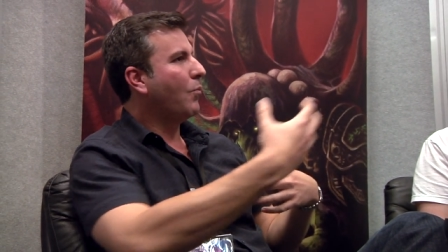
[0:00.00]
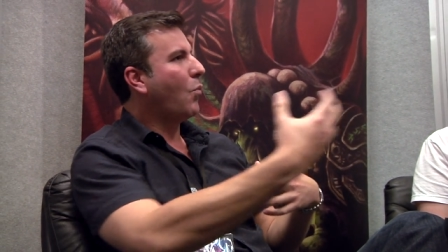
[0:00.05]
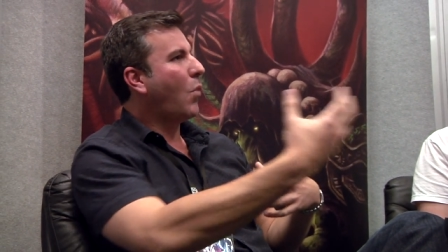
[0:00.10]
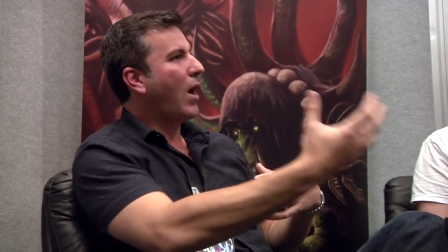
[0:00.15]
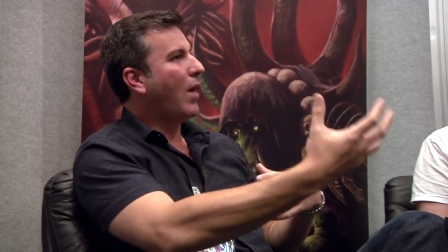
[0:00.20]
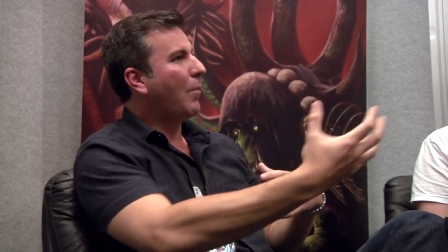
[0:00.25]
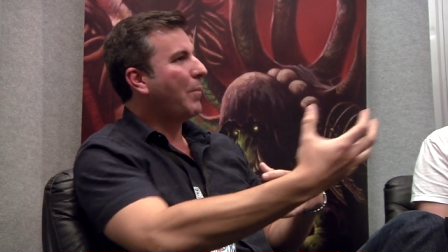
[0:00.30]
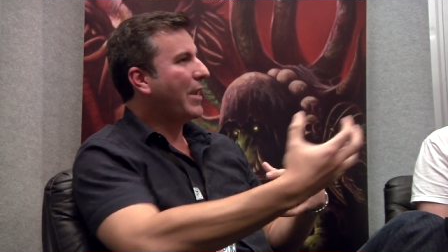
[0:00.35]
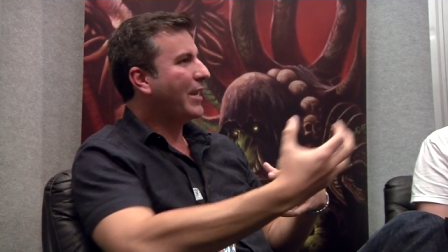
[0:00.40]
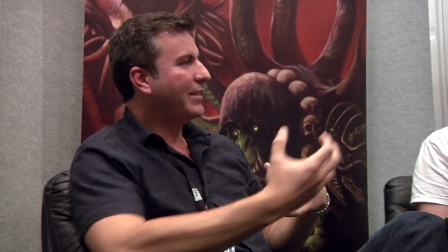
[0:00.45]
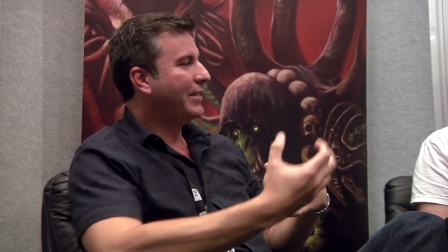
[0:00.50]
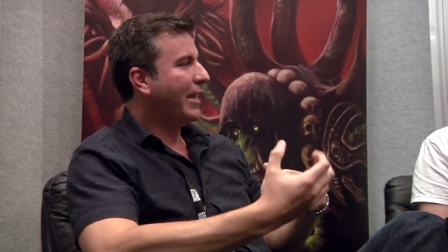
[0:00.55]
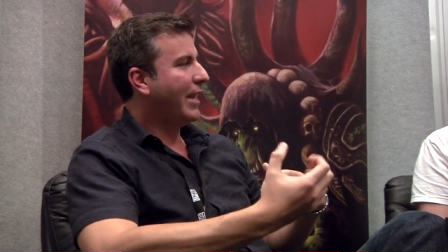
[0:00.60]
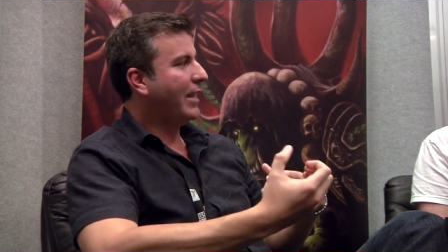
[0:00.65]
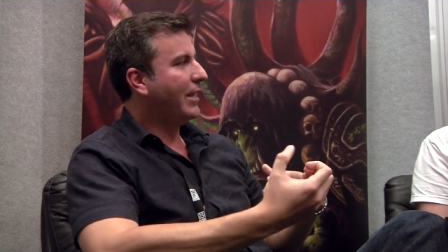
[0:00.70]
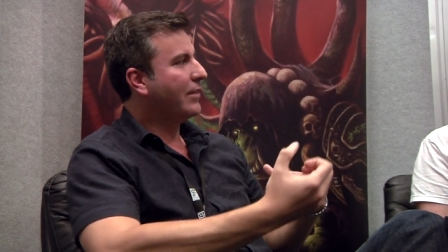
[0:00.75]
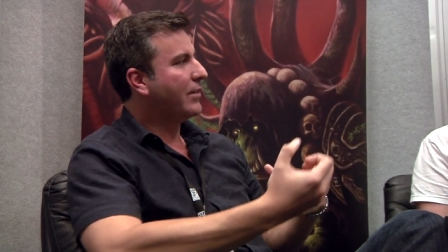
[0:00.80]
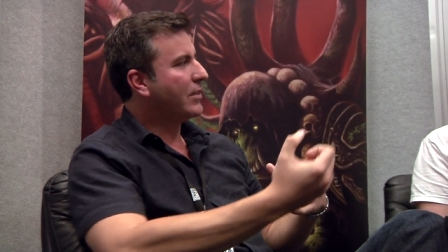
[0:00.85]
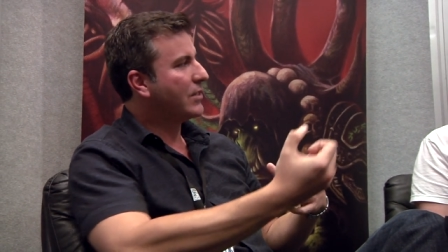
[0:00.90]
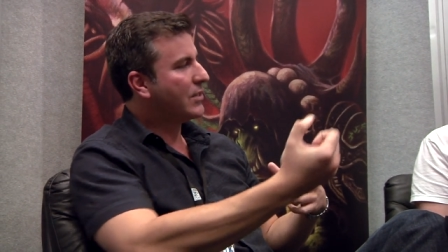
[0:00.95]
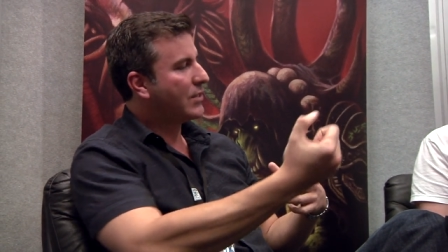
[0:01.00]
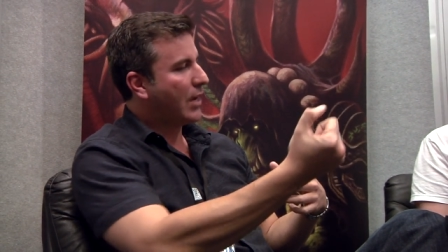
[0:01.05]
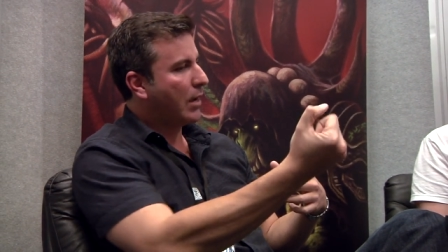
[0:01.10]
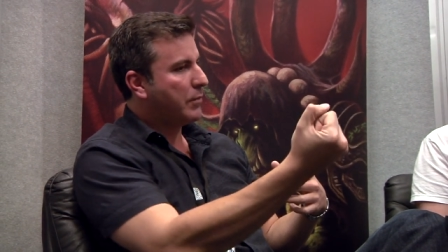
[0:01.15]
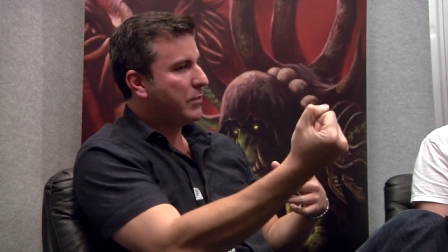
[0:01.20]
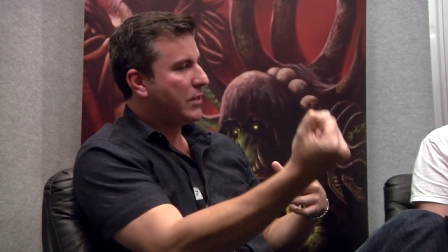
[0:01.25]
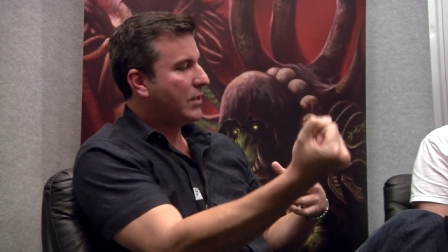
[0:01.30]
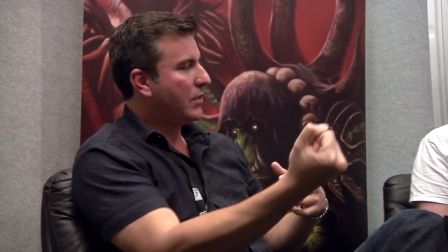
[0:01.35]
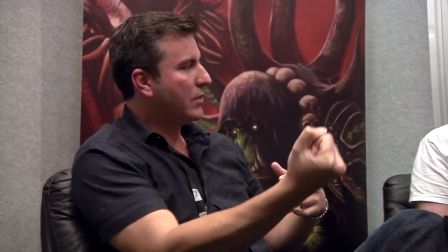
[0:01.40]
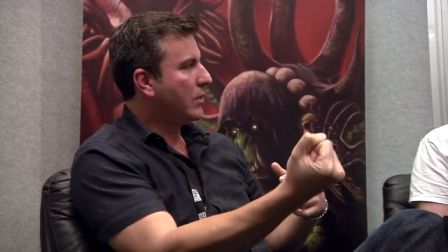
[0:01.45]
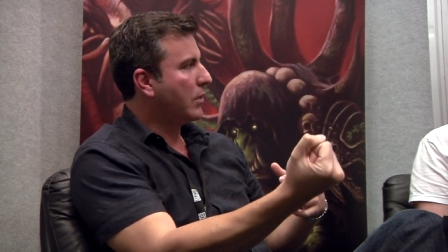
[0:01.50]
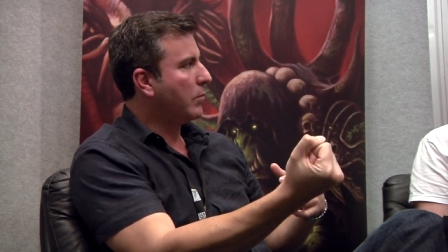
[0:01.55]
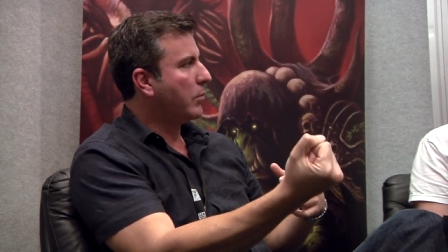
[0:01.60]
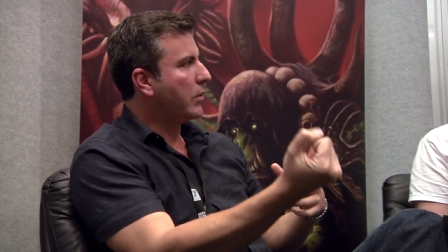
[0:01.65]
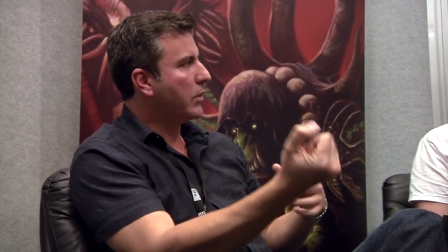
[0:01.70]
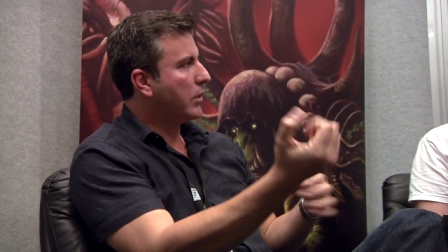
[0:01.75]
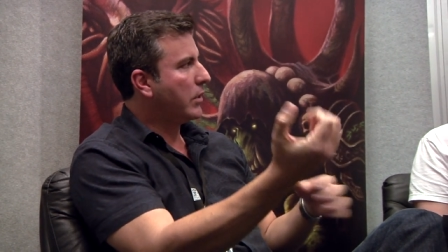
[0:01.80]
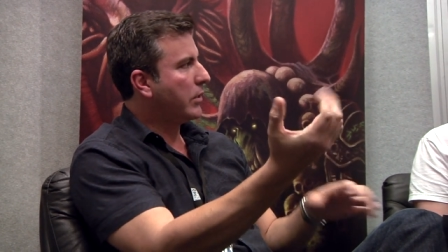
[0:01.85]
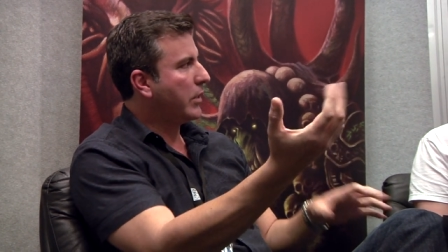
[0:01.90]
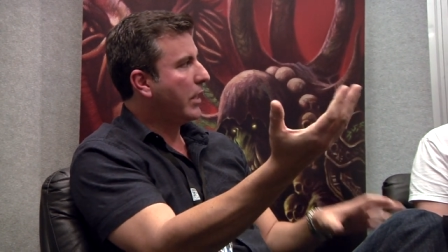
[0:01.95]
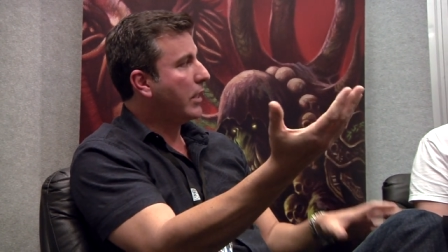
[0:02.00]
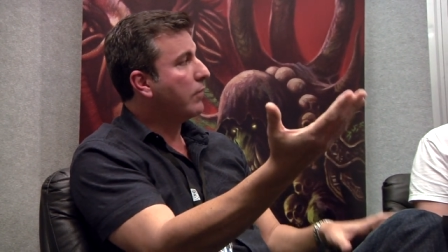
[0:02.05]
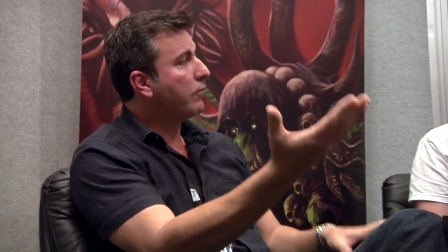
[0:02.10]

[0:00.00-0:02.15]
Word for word: while maintaining the subsystem or the, the,